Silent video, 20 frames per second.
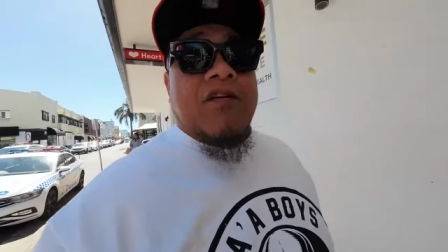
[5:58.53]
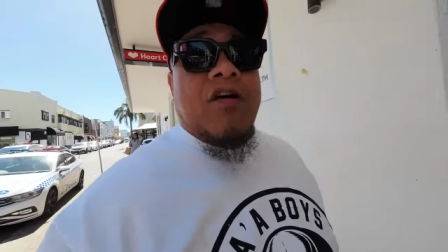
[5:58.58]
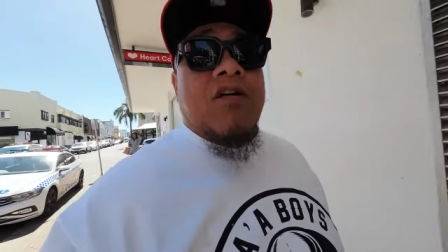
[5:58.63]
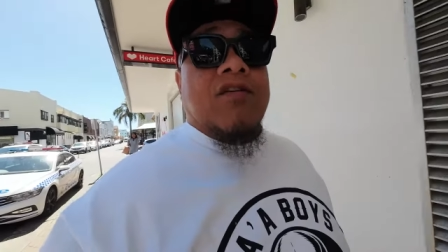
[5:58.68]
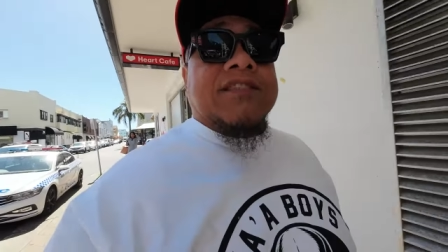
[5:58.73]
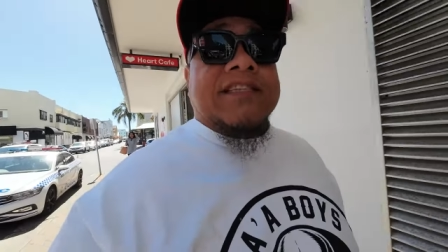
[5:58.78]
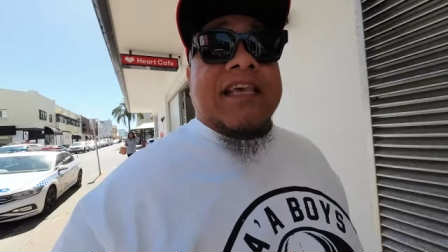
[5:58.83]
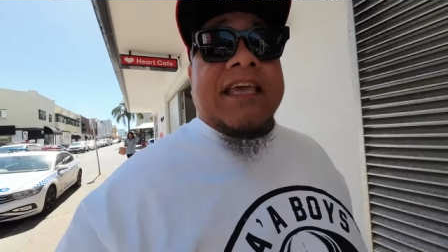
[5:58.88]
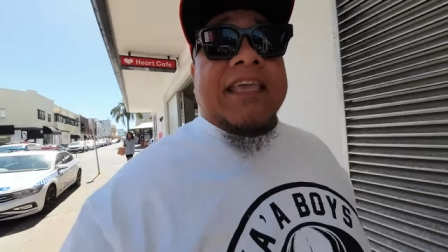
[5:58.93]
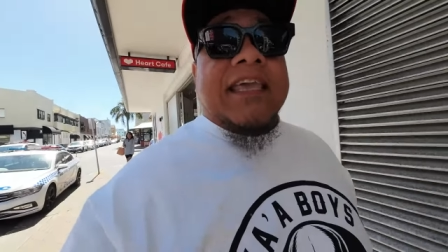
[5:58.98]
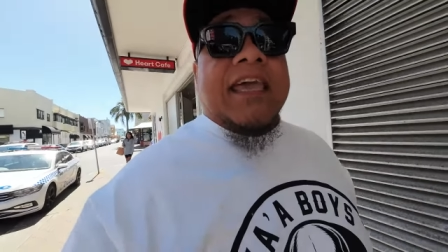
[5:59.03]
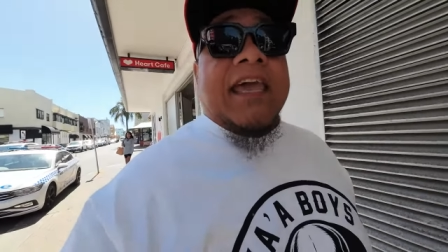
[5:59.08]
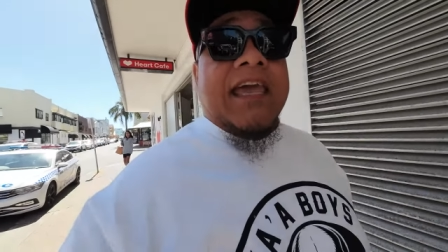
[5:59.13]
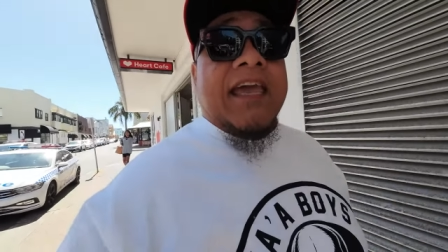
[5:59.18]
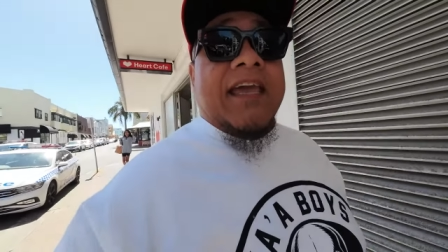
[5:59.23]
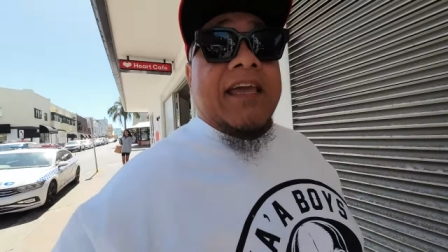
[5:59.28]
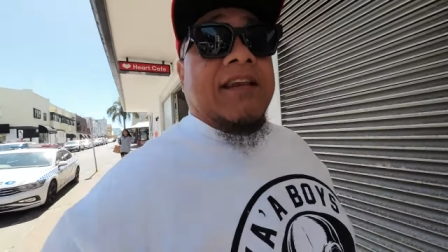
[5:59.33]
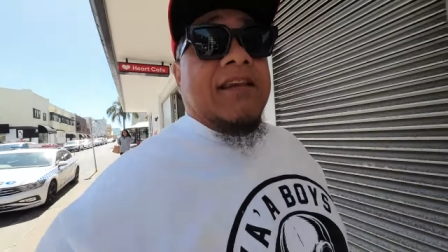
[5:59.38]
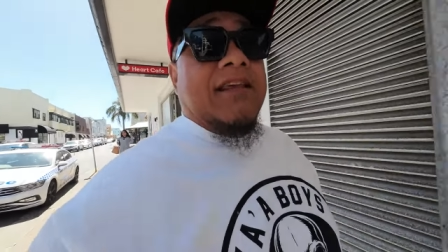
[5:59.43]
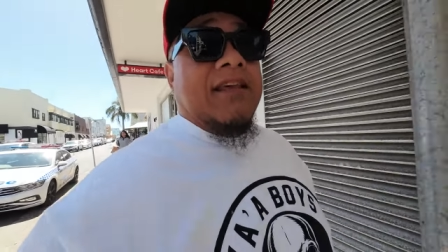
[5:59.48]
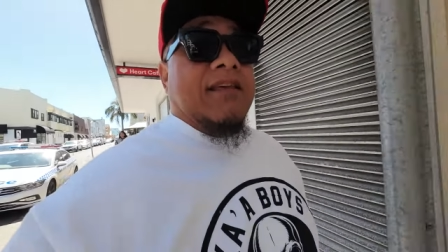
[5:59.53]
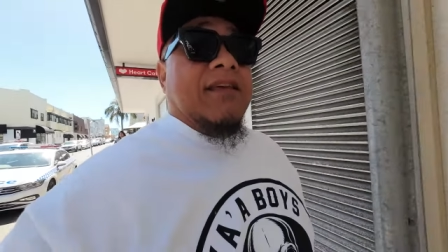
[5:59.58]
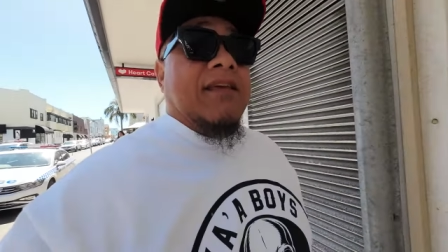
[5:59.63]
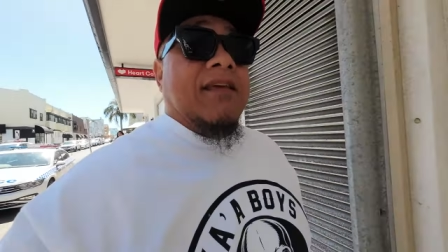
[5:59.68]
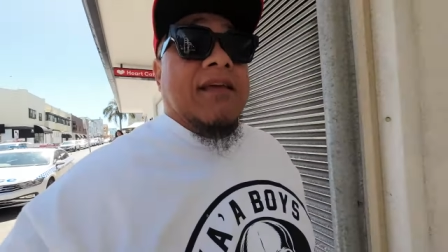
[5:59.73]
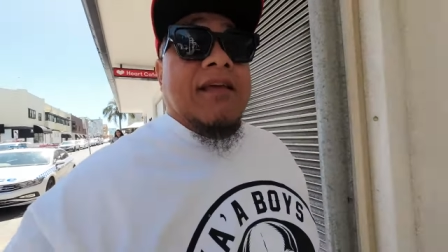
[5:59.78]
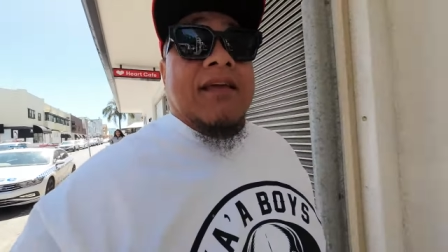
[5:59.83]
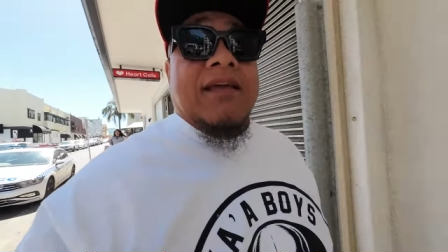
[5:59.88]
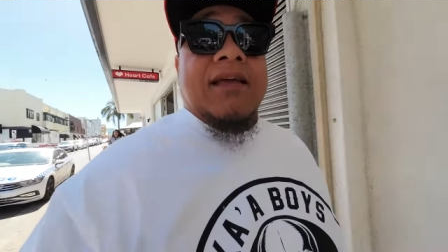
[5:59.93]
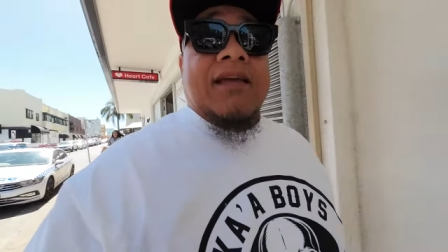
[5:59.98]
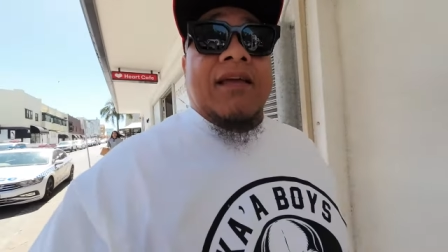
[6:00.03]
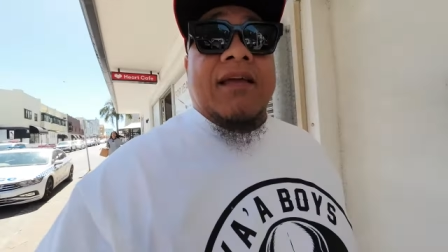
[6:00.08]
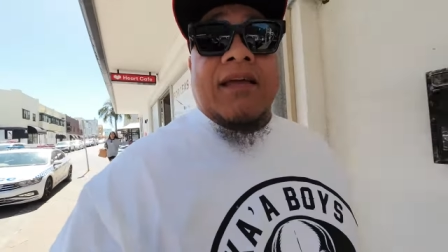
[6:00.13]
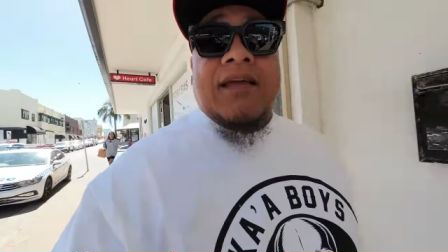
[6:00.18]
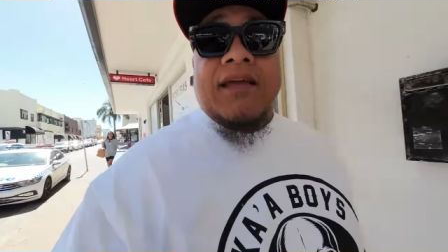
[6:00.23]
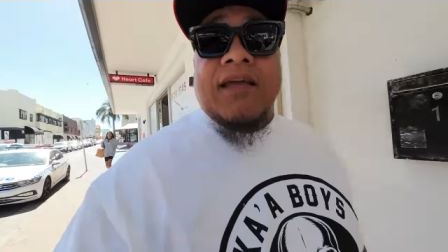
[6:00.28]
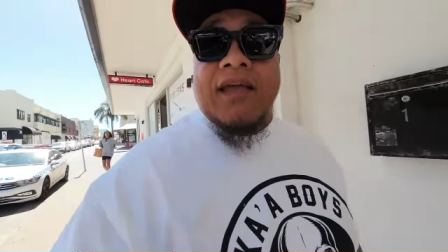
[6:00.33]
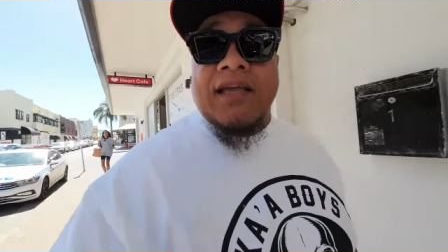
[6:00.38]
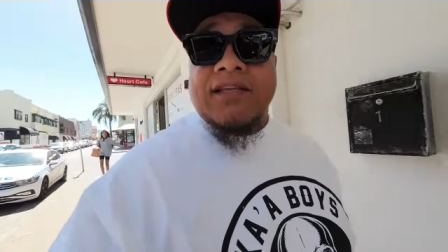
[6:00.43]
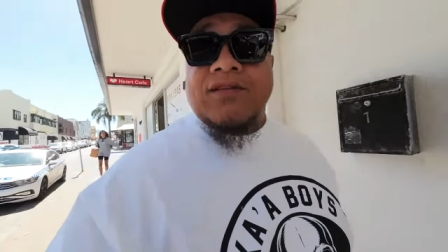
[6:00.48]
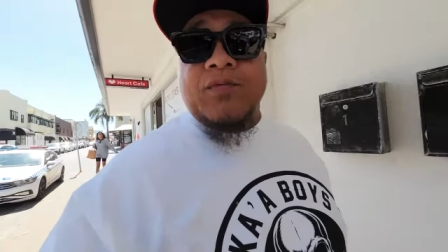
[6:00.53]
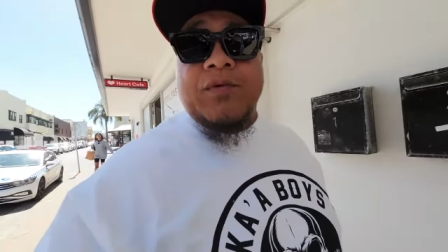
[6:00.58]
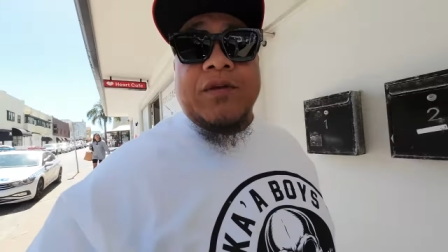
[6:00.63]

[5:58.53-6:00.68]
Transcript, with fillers: Kos I Can as